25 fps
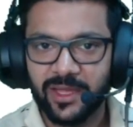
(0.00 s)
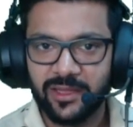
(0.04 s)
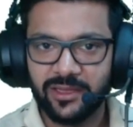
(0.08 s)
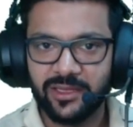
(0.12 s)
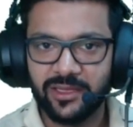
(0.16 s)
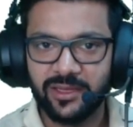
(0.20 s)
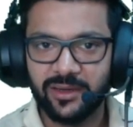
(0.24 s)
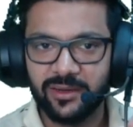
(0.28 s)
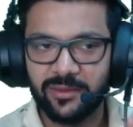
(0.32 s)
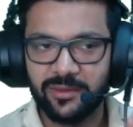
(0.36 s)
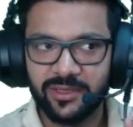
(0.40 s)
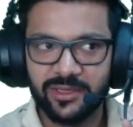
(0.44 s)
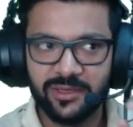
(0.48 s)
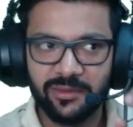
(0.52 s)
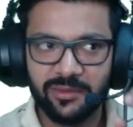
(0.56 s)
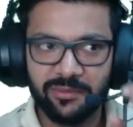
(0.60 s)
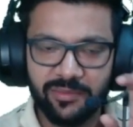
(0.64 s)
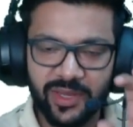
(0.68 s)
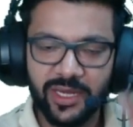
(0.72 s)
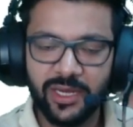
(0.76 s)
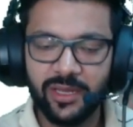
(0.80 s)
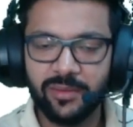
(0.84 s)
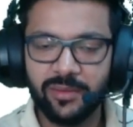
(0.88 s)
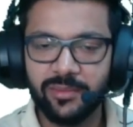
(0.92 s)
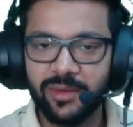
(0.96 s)
The
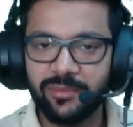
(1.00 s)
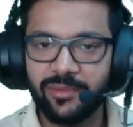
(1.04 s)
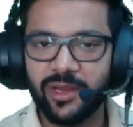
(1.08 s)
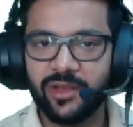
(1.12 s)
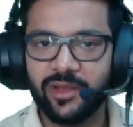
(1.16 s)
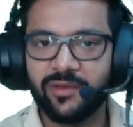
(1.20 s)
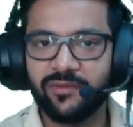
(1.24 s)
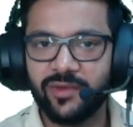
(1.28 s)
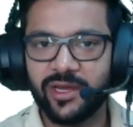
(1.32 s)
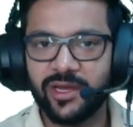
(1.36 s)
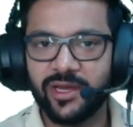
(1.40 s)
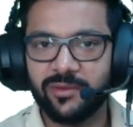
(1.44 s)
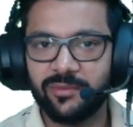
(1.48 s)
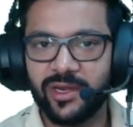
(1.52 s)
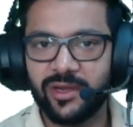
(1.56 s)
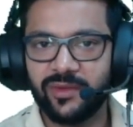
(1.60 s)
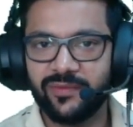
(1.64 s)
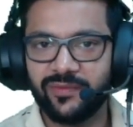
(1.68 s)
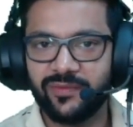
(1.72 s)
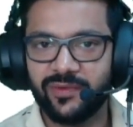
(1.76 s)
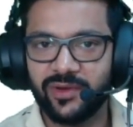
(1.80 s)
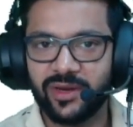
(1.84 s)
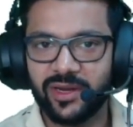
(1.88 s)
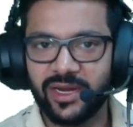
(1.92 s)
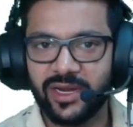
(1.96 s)
minimum requirement
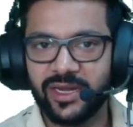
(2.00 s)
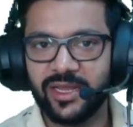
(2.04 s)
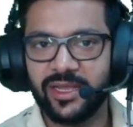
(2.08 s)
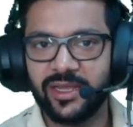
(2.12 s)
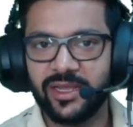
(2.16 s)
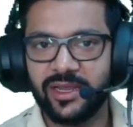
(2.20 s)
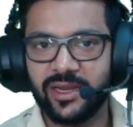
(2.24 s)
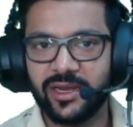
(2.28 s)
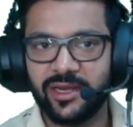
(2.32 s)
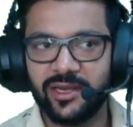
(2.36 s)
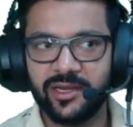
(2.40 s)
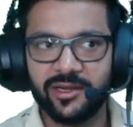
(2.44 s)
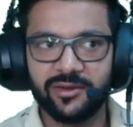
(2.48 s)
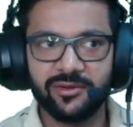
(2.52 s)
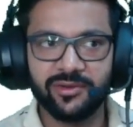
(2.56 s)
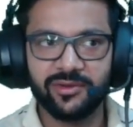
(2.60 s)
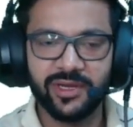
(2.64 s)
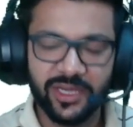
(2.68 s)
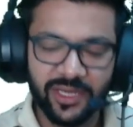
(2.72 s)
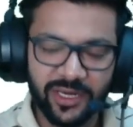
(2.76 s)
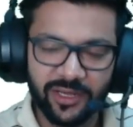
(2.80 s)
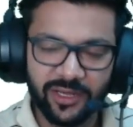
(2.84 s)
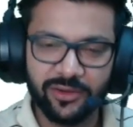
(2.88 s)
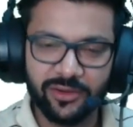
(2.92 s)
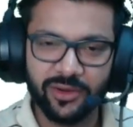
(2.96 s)
for getting into
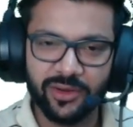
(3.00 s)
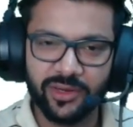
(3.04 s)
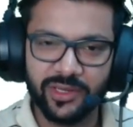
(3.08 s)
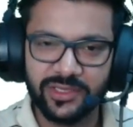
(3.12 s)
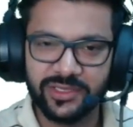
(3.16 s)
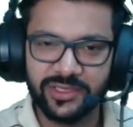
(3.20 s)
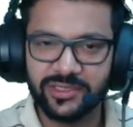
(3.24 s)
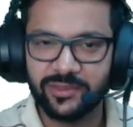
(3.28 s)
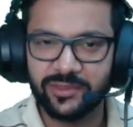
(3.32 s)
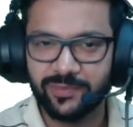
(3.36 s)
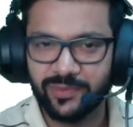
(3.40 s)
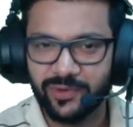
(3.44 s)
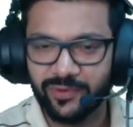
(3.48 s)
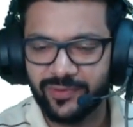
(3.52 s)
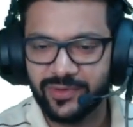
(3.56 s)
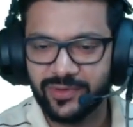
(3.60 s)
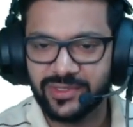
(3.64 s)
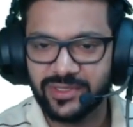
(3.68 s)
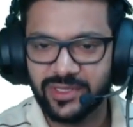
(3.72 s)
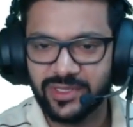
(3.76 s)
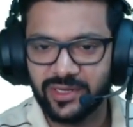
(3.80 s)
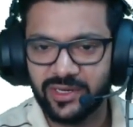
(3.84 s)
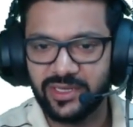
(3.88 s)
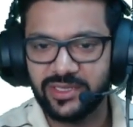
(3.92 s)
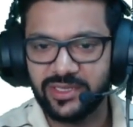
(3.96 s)
degree college as a
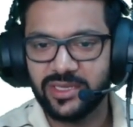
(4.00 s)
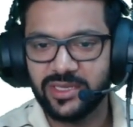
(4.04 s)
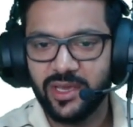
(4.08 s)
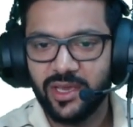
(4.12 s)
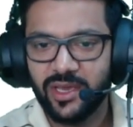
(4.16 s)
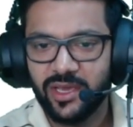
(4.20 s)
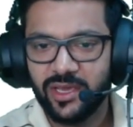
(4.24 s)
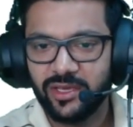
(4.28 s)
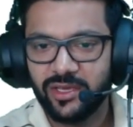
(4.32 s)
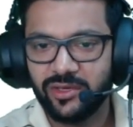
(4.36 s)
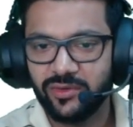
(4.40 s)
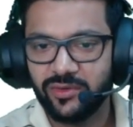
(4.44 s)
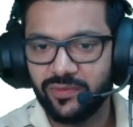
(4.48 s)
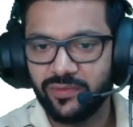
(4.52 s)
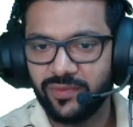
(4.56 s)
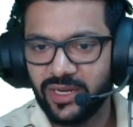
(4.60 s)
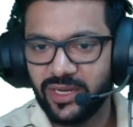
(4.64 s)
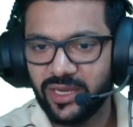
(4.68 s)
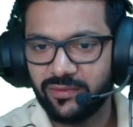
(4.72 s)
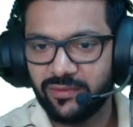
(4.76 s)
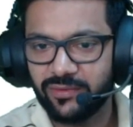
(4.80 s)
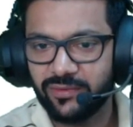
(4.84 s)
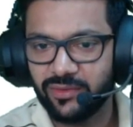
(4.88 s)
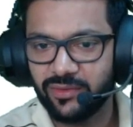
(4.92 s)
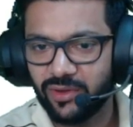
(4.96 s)
professor is you will
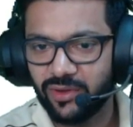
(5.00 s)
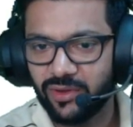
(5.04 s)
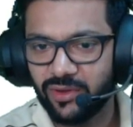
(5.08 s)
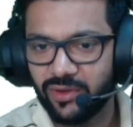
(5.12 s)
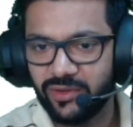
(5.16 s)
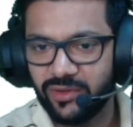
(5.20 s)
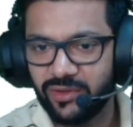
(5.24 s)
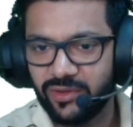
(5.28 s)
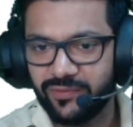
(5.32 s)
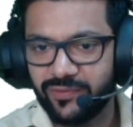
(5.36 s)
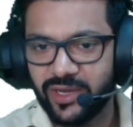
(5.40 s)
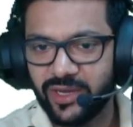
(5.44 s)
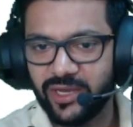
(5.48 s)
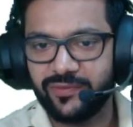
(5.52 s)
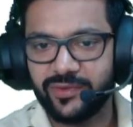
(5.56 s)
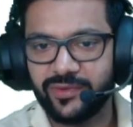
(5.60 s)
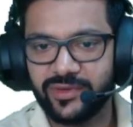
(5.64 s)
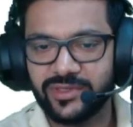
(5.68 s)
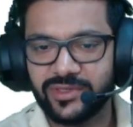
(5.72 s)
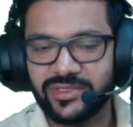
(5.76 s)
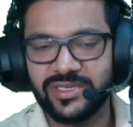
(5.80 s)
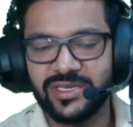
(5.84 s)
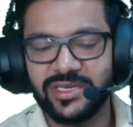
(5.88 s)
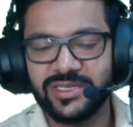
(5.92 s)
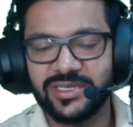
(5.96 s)
have to qualify for
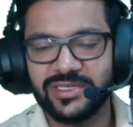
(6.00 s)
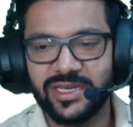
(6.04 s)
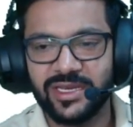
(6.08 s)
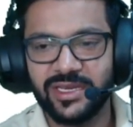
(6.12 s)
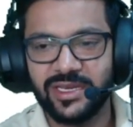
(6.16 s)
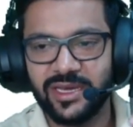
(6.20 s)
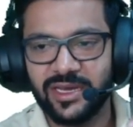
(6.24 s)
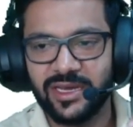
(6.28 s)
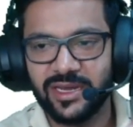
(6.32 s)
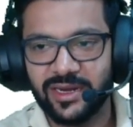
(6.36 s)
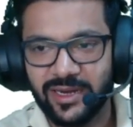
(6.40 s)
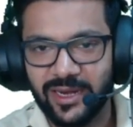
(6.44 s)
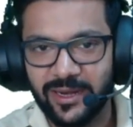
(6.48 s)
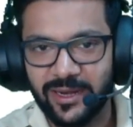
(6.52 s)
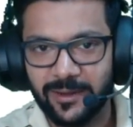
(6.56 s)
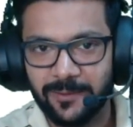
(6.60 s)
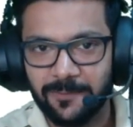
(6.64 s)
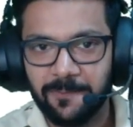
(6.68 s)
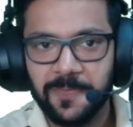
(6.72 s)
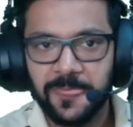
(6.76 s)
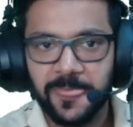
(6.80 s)
CSIR NET.